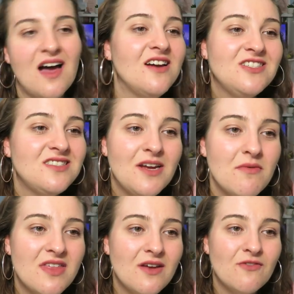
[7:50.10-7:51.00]
I just
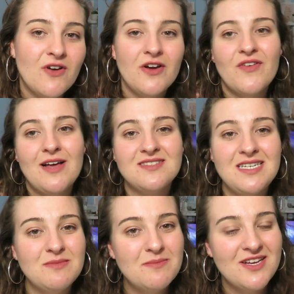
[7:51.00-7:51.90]
don't think front of house
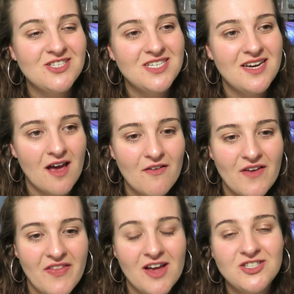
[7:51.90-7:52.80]
teams are mentioned
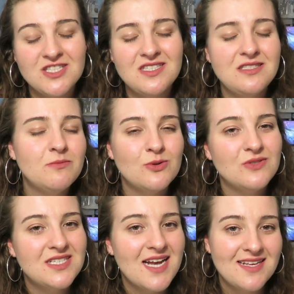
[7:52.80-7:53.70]
enough, and they are just as
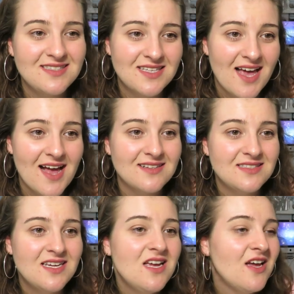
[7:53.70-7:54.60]
important as the
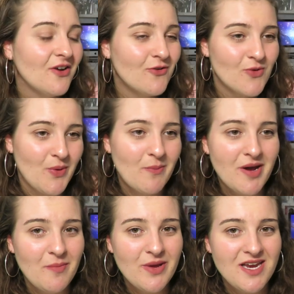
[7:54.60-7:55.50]
cast and crew in
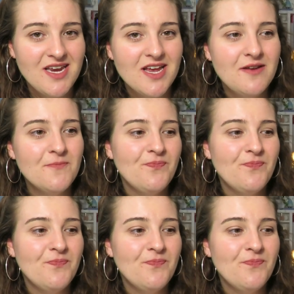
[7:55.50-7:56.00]
my opinion.